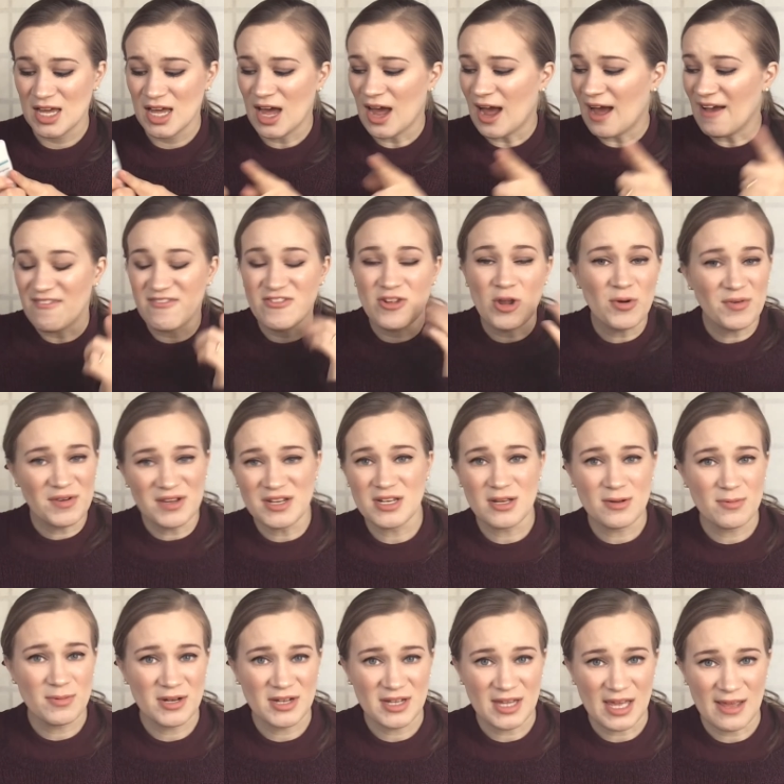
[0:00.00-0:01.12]
I have no idea
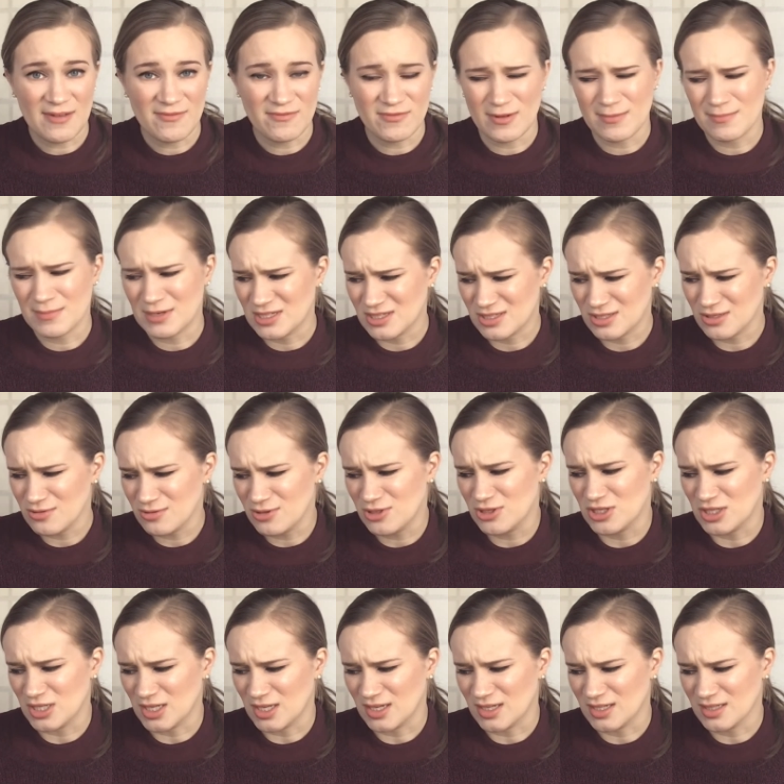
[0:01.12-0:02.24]
where it came from, but it's
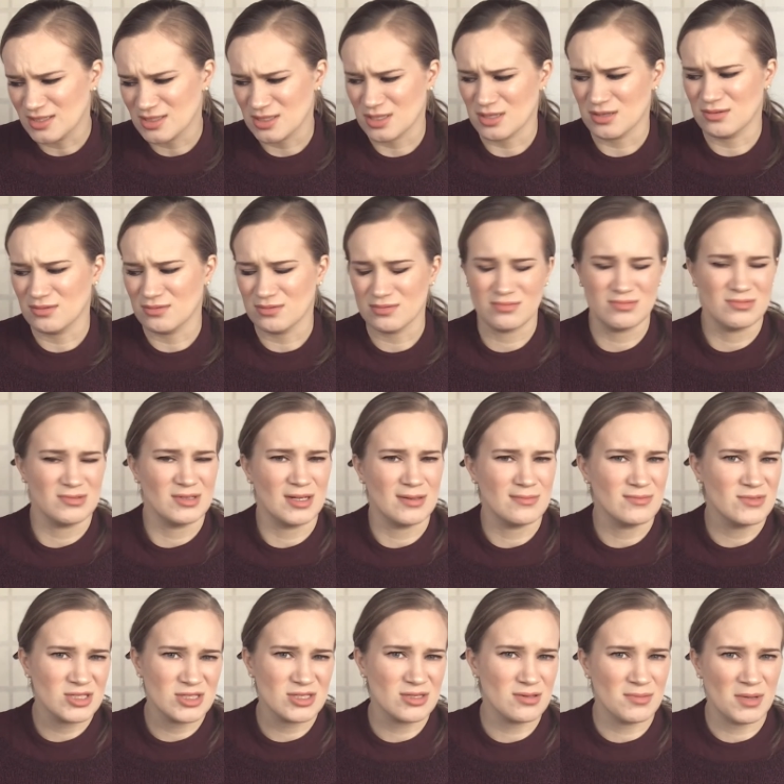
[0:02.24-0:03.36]
Neutrogena, so I'm
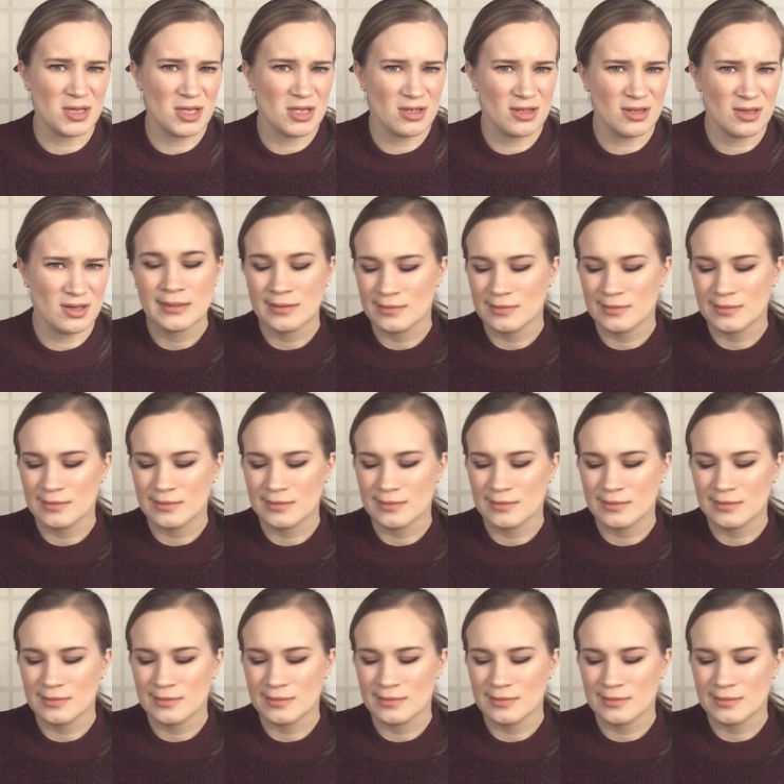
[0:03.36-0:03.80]
assuming